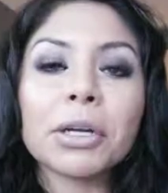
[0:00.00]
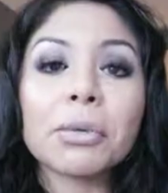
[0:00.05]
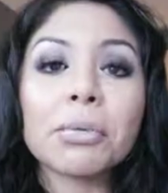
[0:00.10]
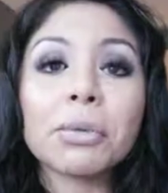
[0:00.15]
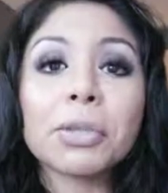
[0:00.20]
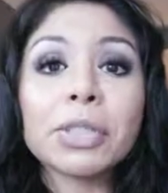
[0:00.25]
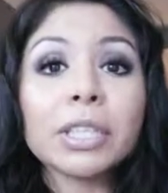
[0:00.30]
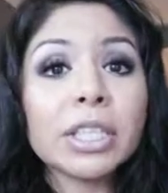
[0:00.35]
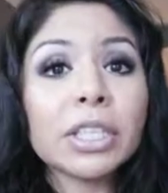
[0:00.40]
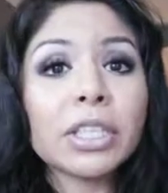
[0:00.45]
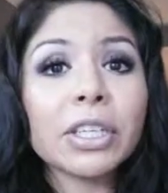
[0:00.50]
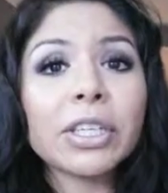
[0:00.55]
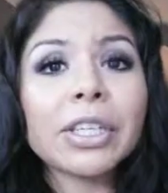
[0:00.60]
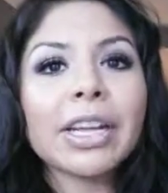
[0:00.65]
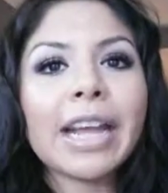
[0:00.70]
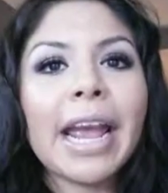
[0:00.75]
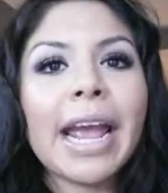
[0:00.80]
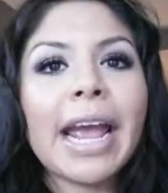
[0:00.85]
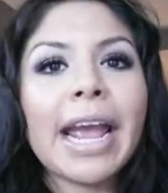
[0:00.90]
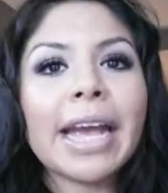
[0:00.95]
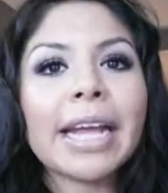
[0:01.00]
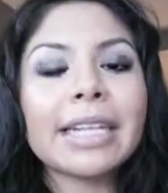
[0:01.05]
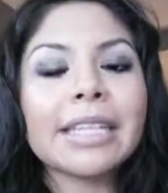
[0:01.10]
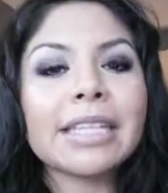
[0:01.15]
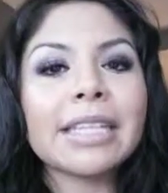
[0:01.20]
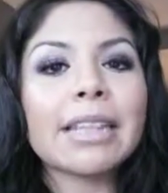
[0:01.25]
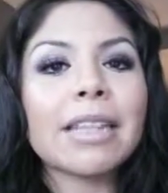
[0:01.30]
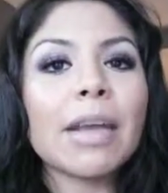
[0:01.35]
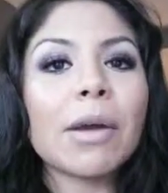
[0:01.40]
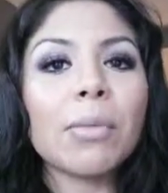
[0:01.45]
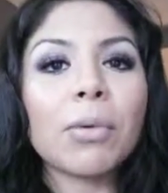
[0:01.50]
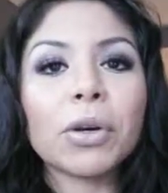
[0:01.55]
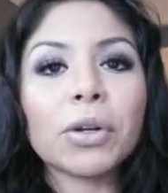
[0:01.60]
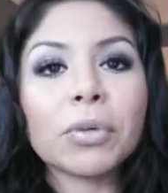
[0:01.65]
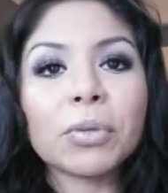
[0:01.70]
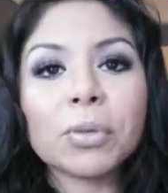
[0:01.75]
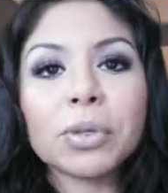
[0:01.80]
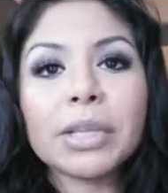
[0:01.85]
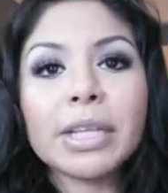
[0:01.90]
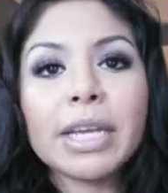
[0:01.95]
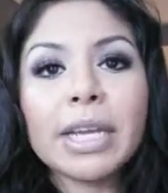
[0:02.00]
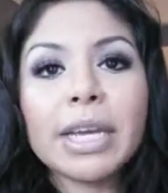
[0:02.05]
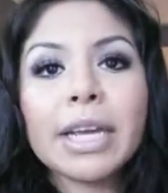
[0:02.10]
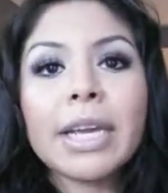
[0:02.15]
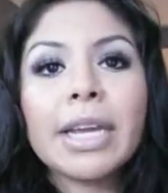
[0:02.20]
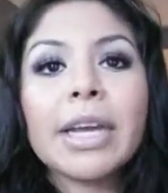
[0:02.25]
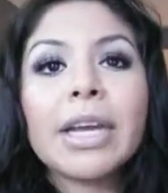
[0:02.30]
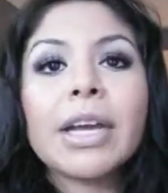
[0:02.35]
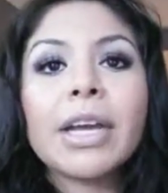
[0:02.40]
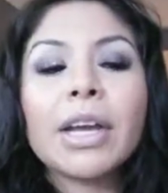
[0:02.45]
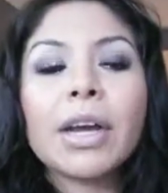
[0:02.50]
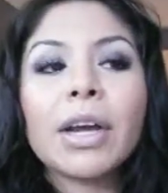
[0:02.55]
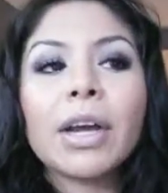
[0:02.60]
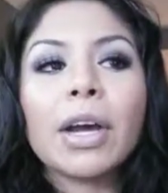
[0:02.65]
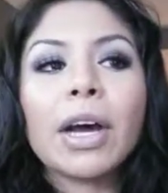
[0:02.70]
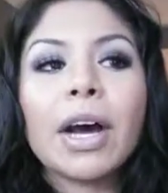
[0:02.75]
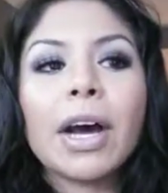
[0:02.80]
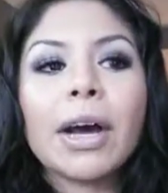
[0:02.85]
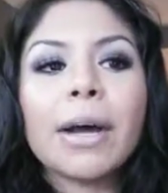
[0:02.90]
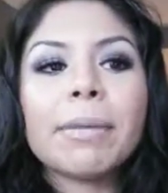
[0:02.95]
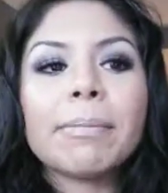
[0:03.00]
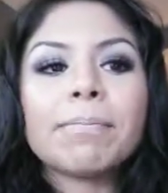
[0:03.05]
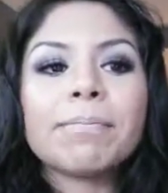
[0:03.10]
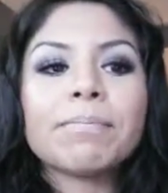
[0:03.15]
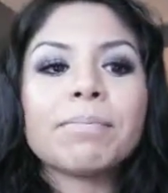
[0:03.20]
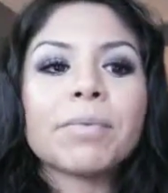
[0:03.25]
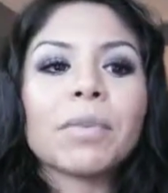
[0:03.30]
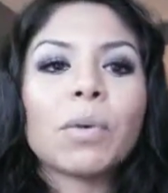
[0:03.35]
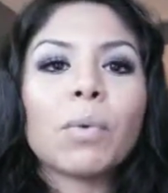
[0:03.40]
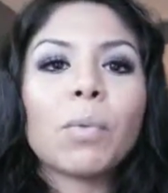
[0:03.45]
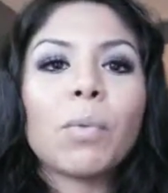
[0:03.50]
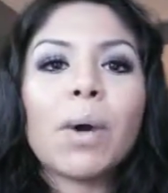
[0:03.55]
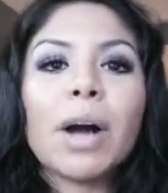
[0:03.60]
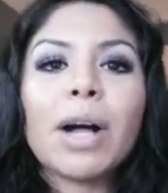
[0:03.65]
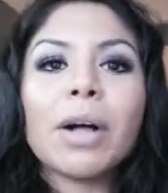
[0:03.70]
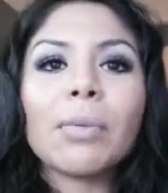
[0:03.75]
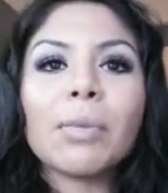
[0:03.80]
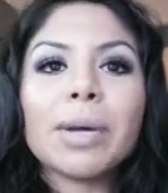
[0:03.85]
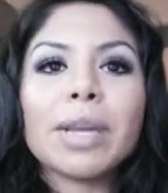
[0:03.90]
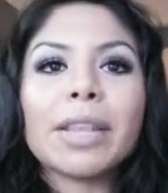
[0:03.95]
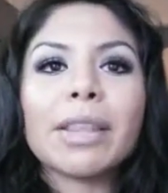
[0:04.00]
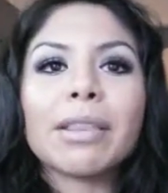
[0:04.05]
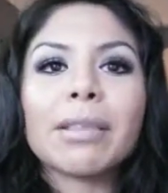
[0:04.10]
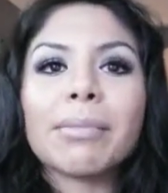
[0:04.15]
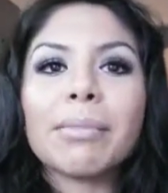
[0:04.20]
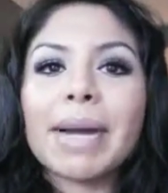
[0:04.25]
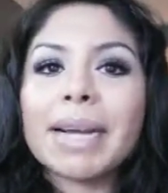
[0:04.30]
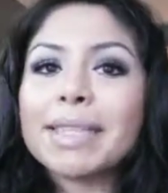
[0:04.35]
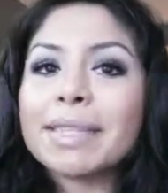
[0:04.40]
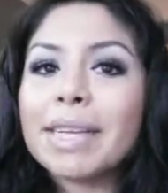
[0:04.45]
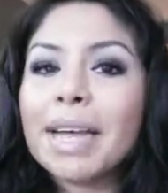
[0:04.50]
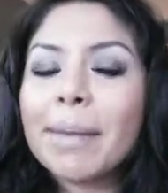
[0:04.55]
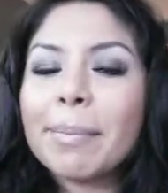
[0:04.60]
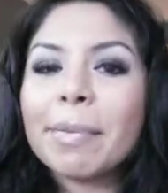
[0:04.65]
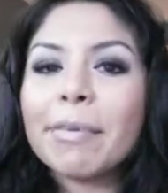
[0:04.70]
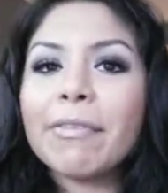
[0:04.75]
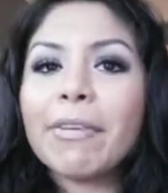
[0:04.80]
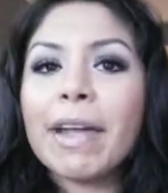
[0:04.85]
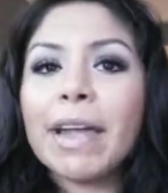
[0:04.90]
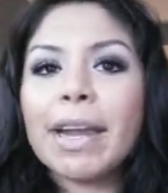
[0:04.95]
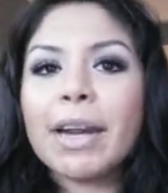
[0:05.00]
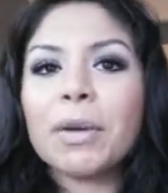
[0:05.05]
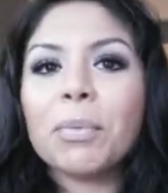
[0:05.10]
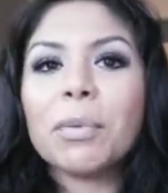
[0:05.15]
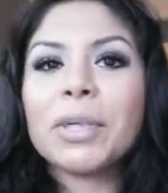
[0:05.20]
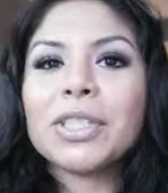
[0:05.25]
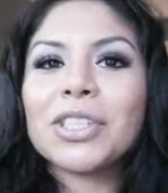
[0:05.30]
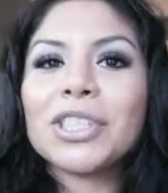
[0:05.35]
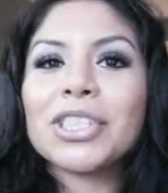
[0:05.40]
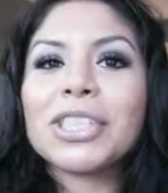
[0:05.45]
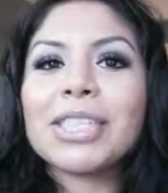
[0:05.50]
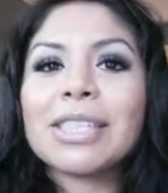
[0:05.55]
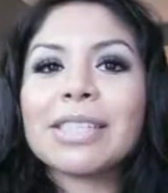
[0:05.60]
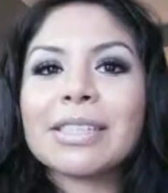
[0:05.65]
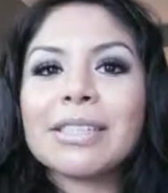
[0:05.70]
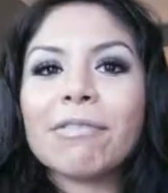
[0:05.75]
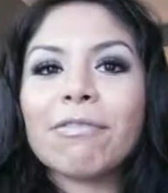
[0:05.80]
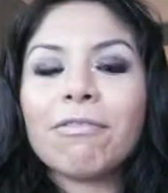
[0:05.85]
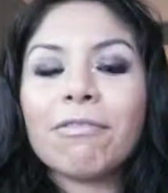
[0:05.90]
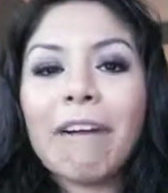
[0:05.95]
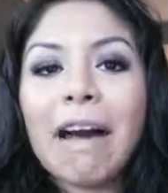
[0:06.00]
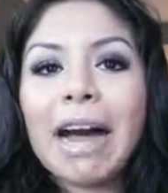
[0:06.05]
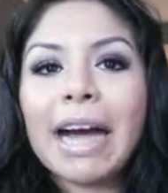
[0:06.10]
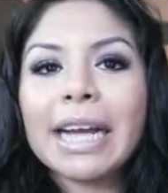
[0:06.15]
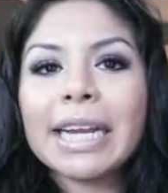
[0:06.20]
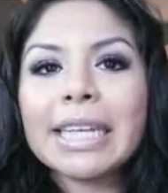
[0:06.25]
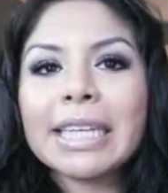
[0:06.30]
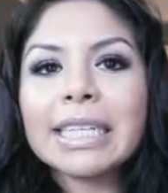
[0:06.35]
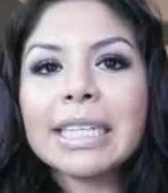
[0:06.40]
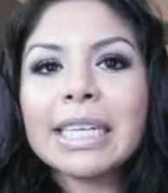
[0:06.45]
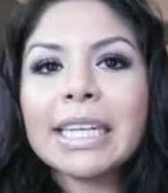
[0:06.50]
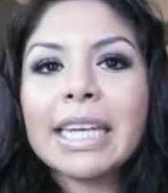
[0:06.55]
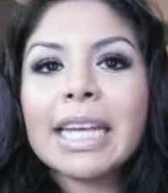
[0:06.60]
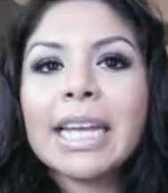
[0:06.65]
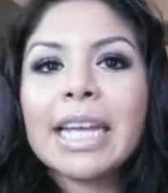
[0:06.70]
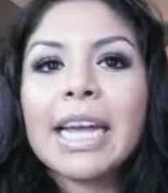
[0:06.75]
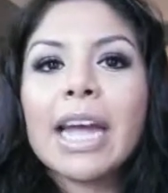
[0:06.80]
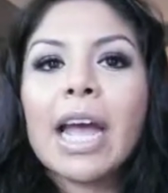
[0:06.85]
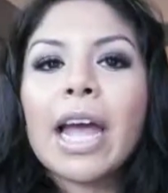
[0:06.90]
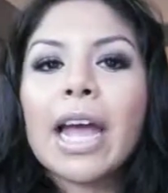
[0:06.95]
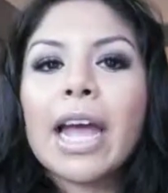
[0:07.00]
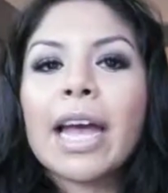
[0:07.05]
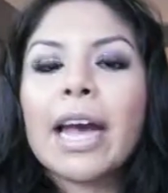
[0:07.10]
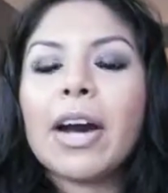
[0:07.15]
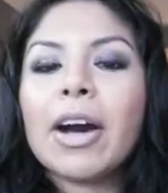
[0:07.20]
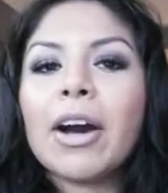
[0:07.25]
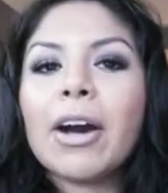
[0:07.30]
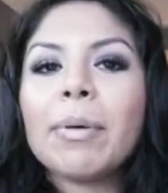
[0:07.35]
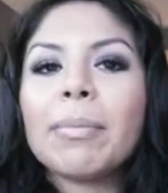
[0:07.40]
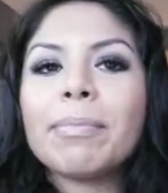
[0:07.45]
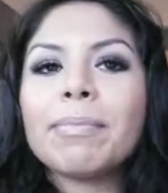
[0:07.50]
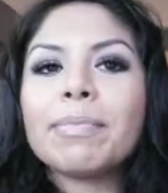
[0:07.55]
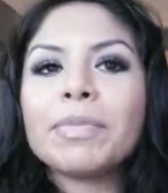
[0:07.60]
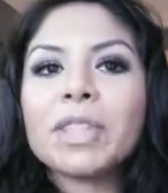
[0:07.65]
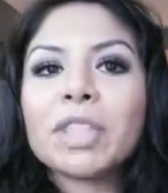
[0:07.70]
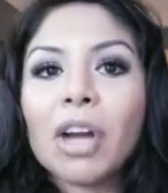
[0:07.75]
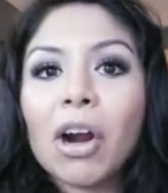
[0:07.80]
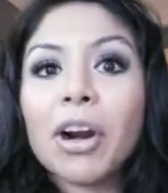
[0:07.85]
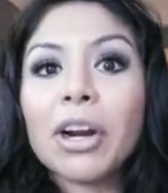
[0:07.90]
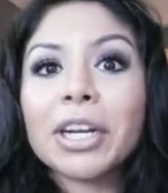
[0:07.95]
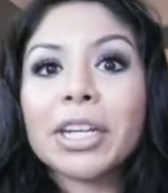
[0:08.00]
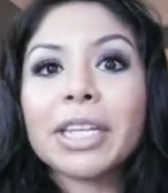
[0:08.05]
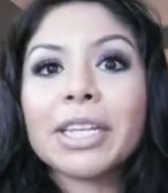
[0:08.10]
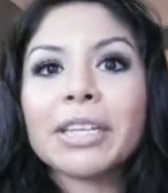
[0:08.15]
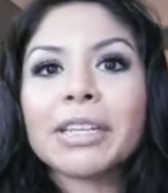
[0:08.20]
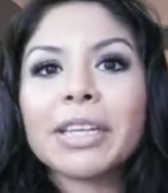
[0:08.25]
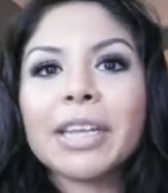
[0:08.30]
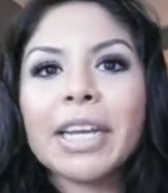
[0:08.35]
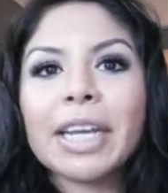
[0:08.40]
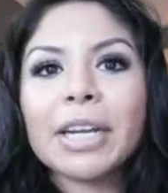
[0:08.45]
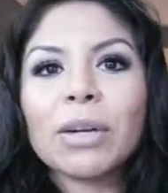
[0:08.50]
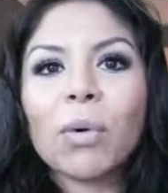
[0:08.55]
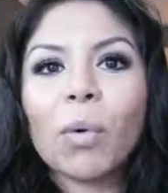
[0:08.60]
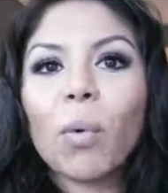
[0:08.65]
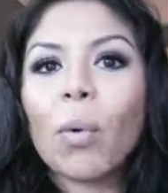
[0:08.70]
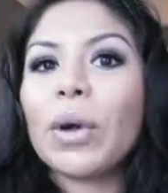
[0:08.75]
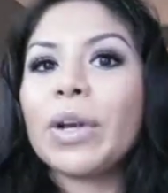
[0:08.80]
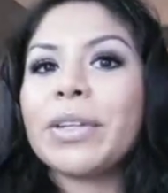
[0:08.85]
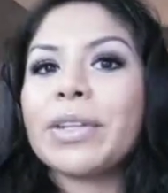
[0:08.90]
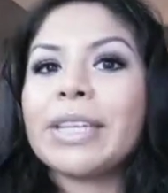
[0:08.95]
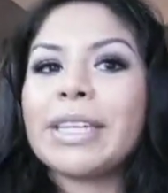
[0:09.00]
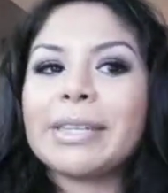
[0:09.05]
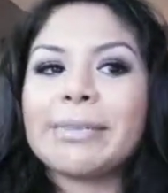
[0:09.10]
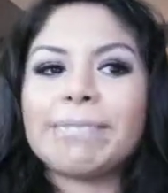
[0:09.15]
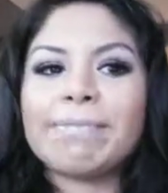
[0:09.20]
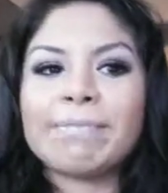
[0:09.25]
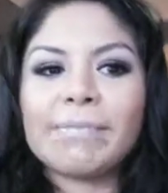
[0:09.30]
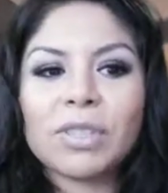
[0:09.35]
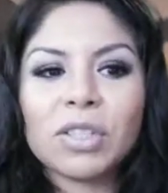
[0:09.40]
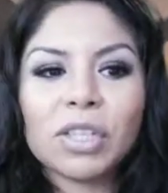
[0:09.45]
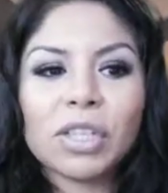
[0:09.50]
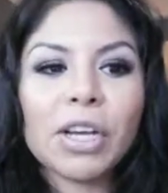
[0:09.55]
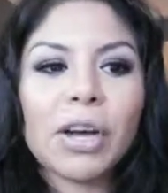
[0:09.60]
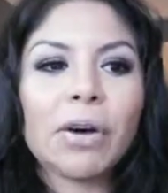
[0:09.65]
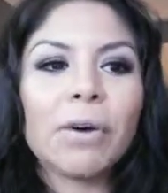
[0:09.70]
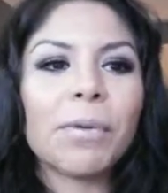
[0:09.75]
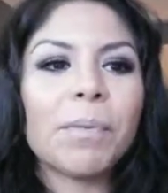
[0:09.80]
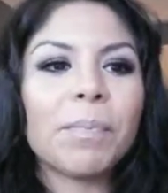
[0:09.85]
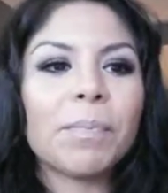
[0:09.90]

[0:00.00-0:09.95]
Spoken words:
really good and they work really well with my type of hair, which is fine, dark, and oily. So